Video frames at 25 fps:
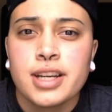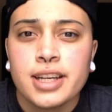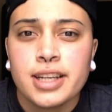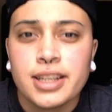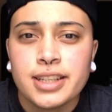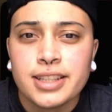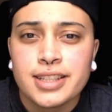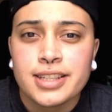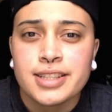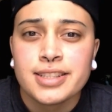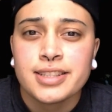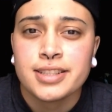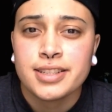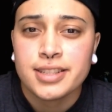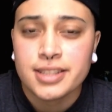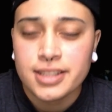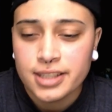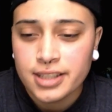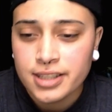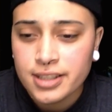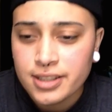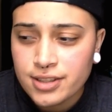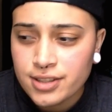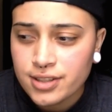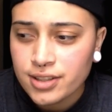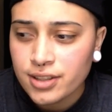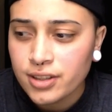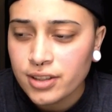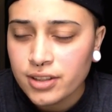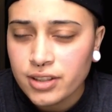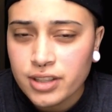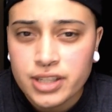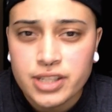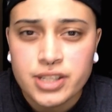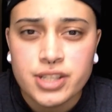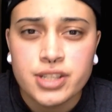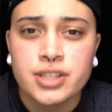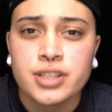Hey guys, it's
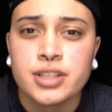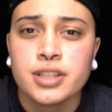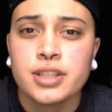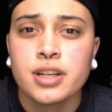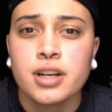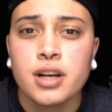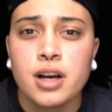Elijah.